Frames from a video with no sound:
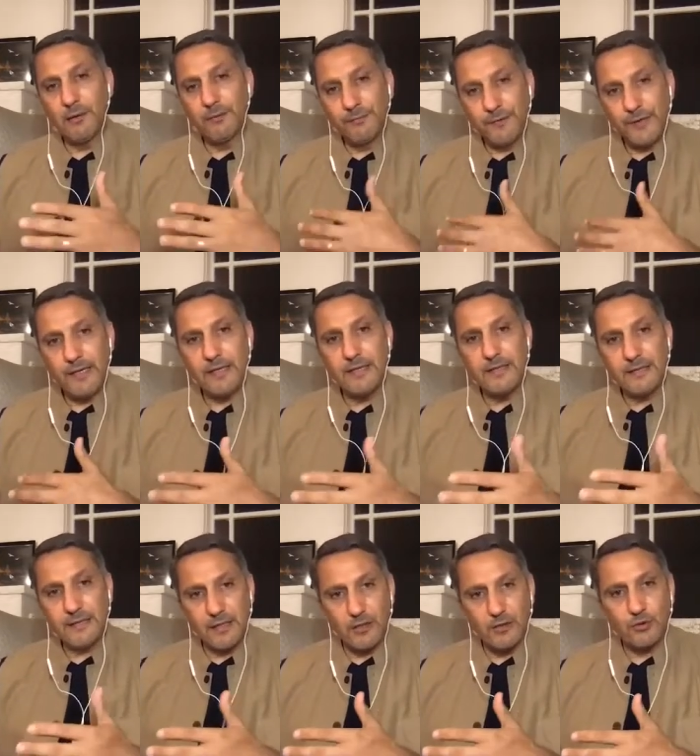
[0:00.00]
feeds
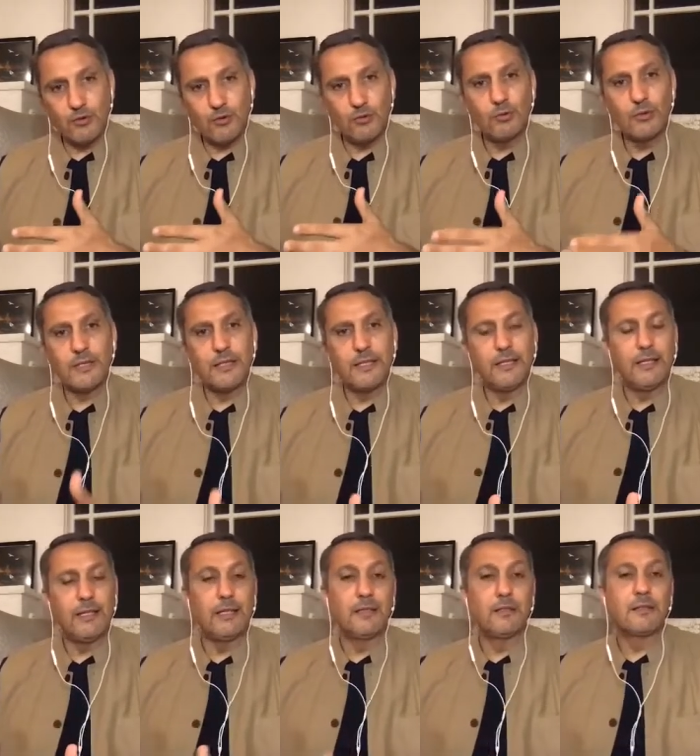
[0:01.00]
into
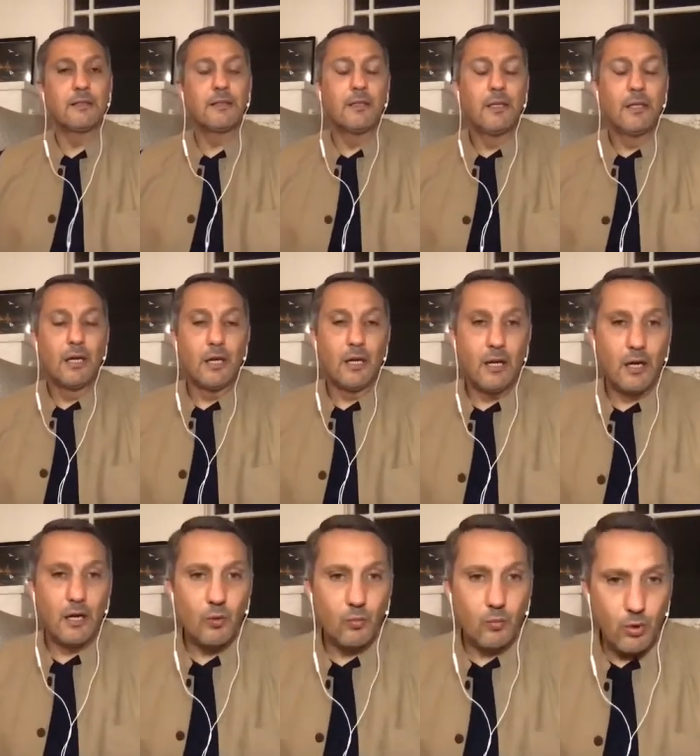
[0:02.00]
and
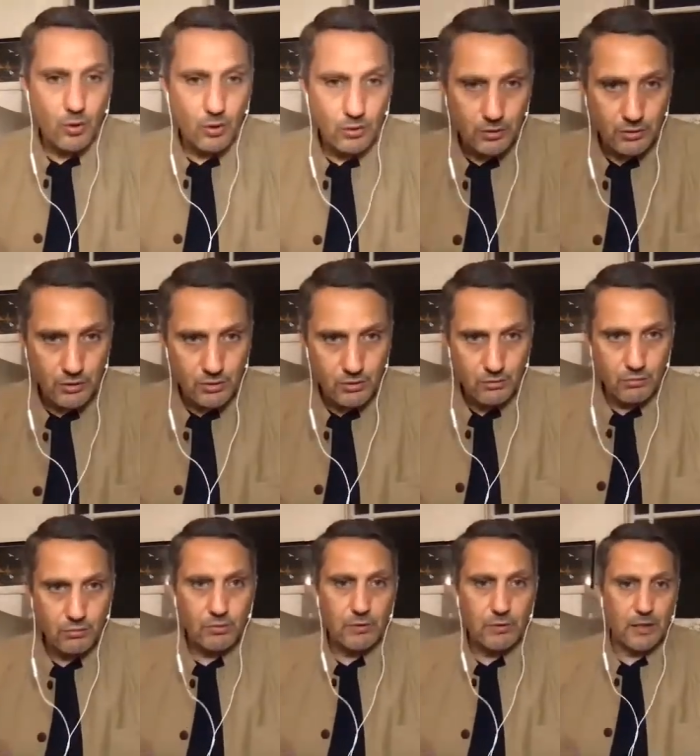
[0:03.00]
work
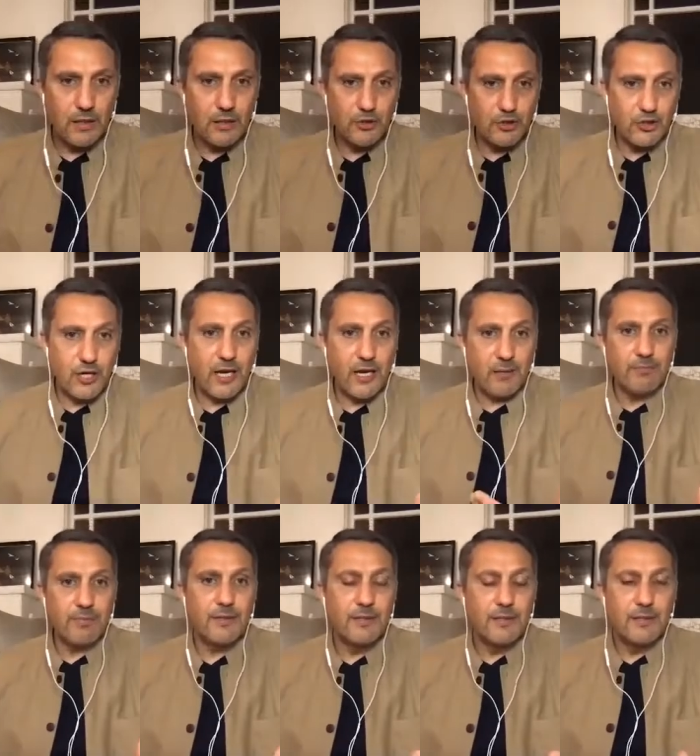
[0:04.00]
to
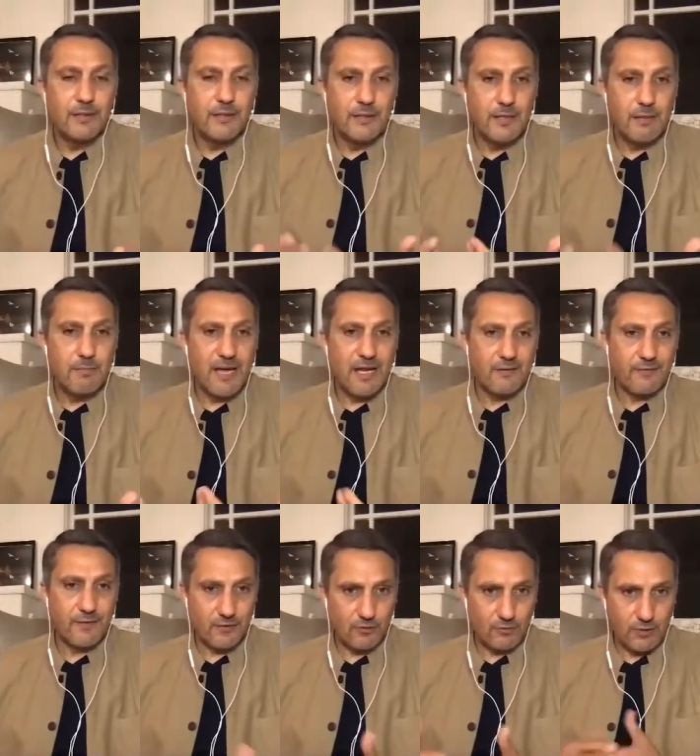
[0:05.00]
shape the
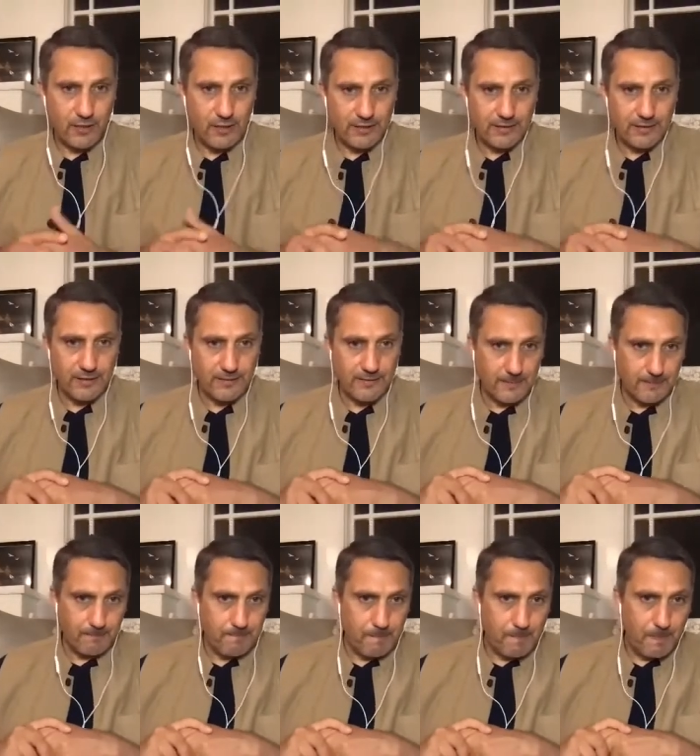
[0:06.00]
manifest Orientalism.
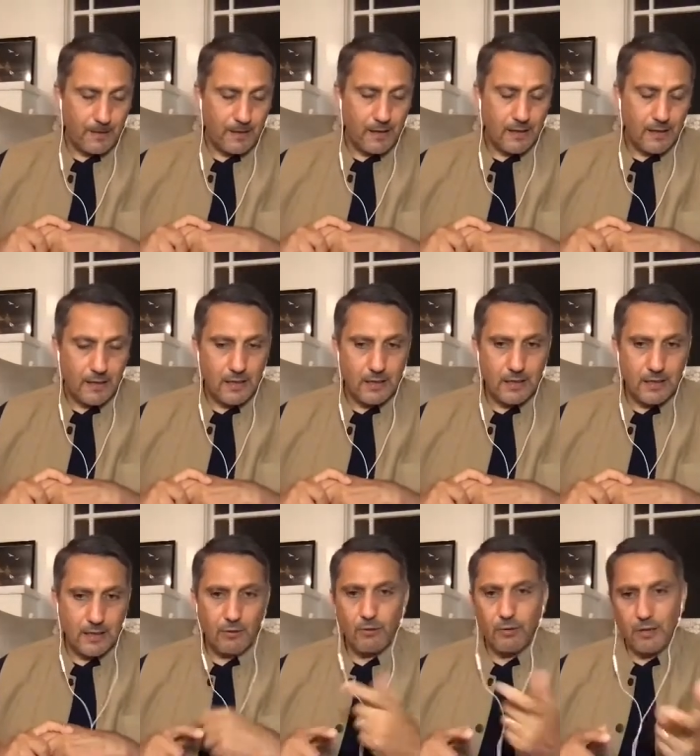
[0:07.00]

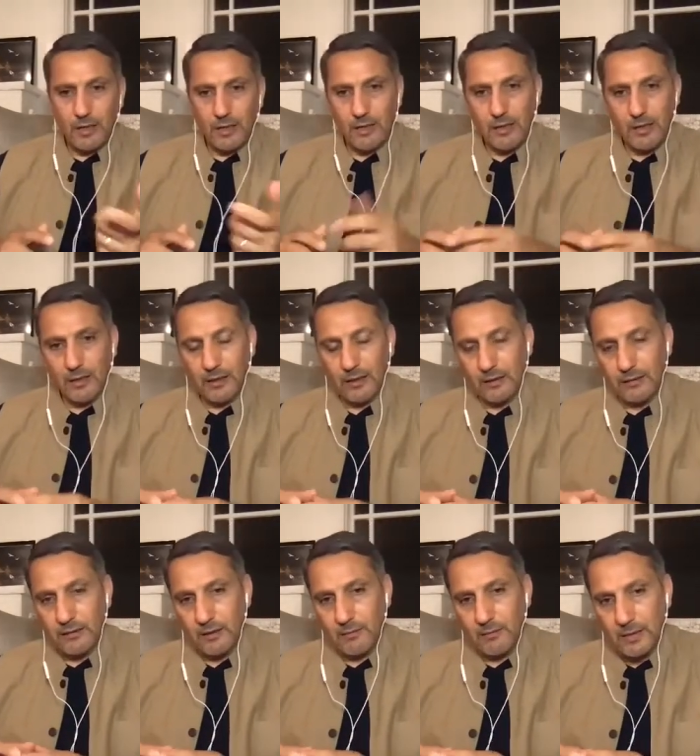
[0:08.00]
Now, I
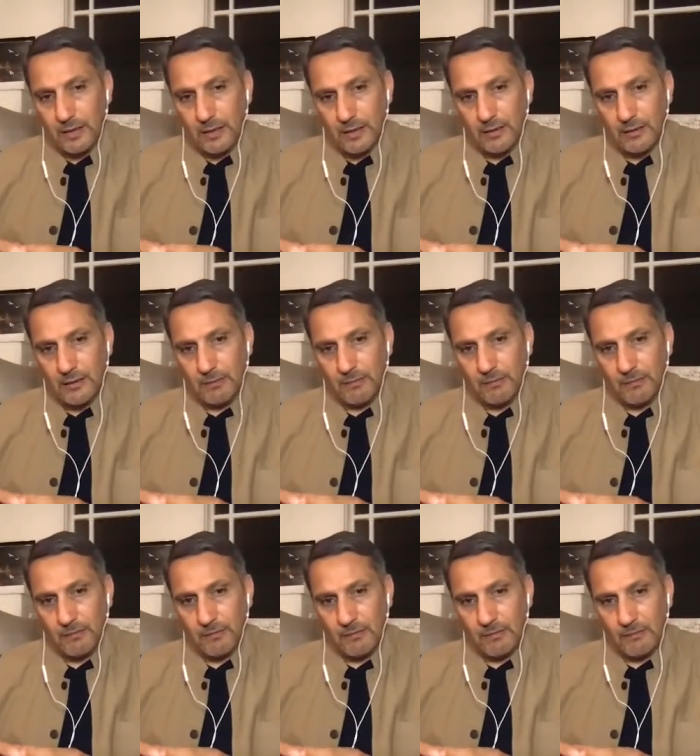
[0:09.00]
think
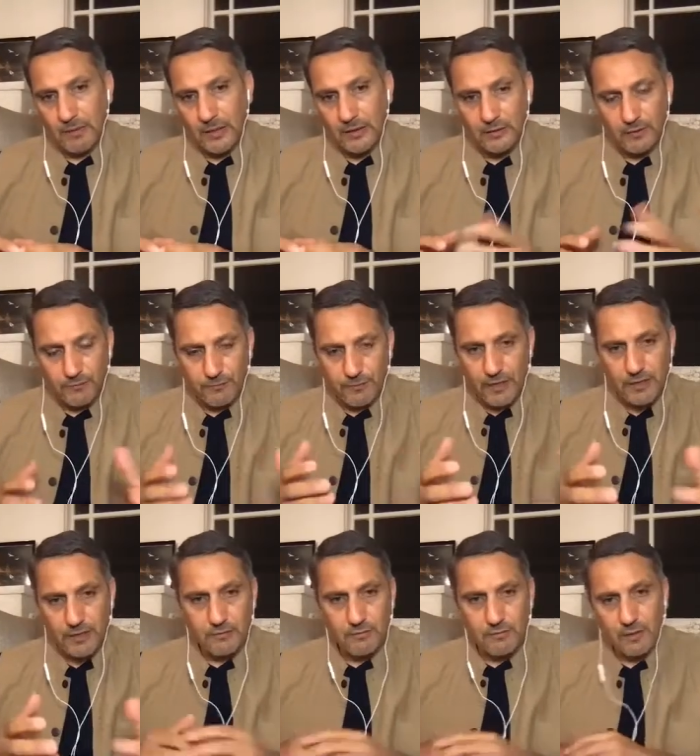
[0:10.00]
my dear
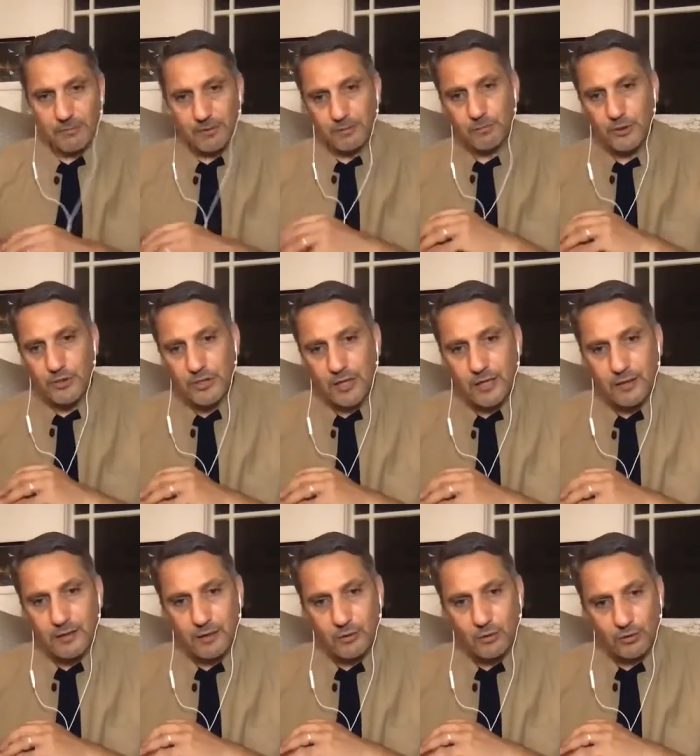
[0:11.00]
friend Robert
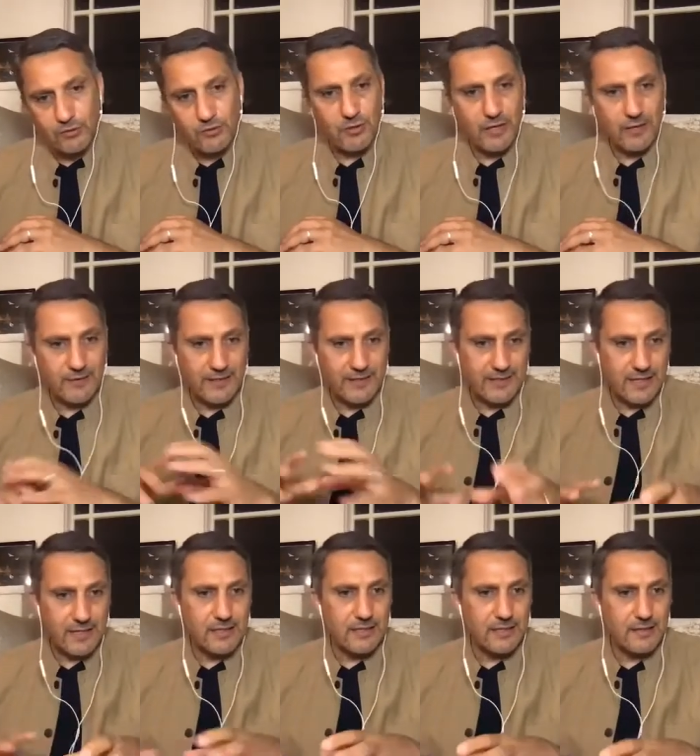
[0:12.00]
Bashara also have
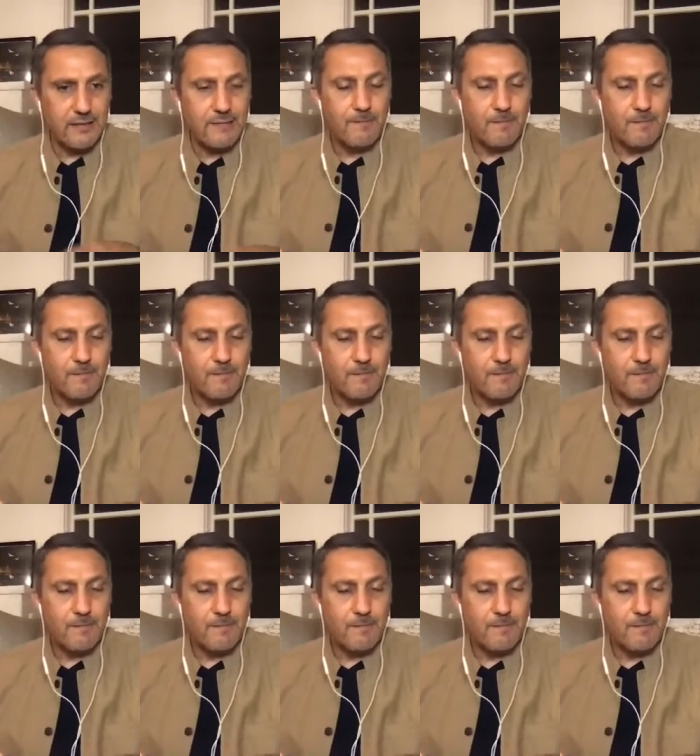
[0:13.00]
extended